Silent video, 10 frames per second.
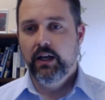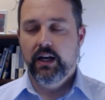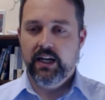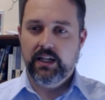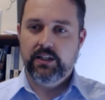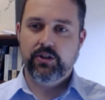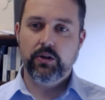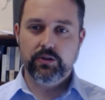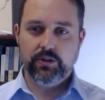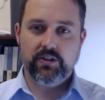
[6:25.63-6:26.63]
Uh, so
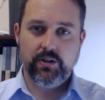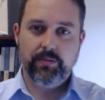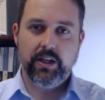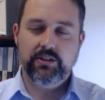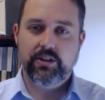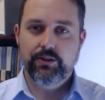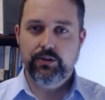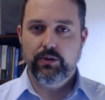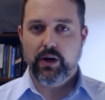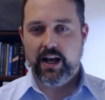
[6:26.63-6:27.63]
those are some things
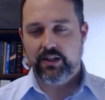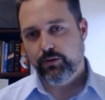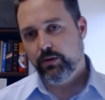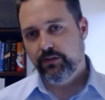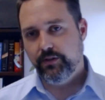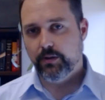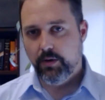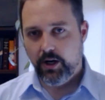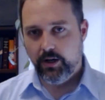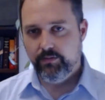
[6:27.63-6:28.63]
to ask for if you're a
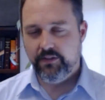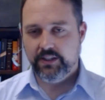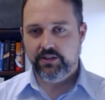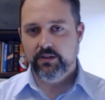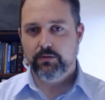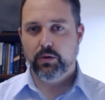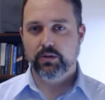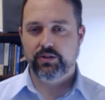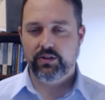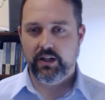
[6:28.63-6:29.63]
mom facing
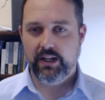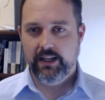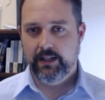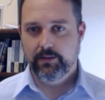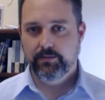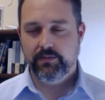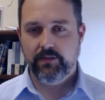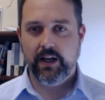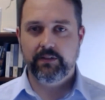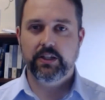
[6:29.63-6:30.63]
divorce. Um, if
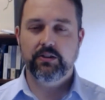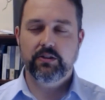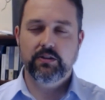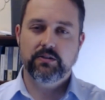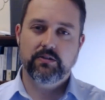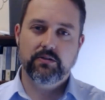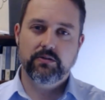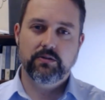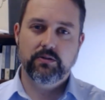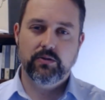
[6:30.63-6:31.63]
you have any
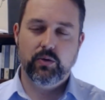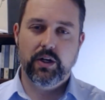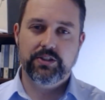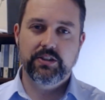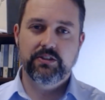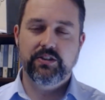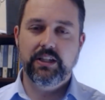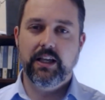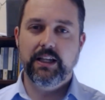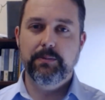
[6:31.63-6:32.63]
questions,
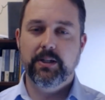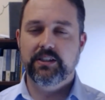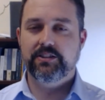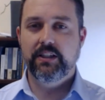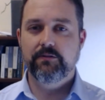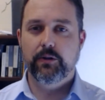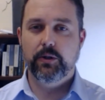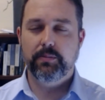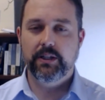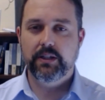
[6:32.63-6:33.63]
email us at info
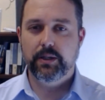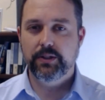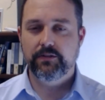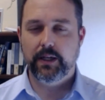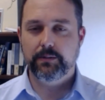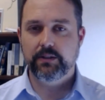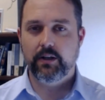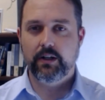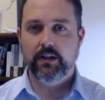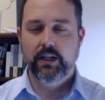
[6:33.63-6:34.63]
at PNW Family
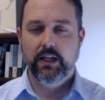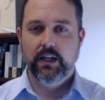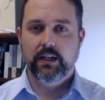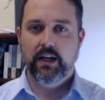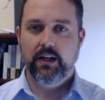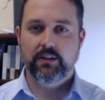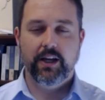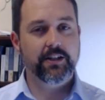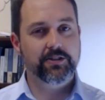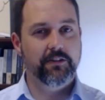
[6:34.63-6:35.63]
Law. Uh,
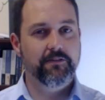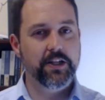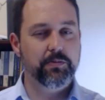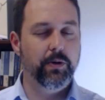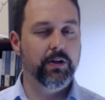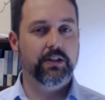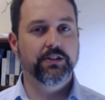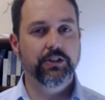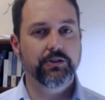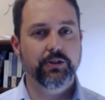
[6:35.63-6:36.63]
like us on Facebook
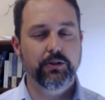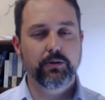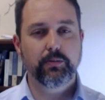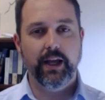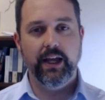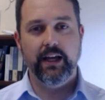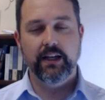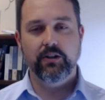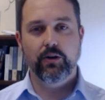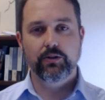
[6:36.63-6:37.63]
and YouTube,
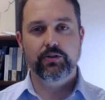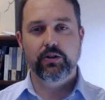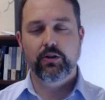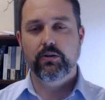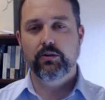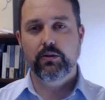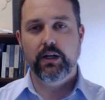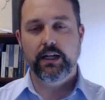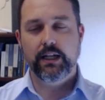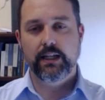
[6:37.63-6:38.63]
and
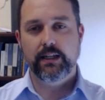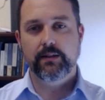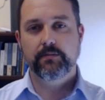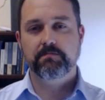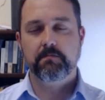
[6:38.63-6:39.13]
also um,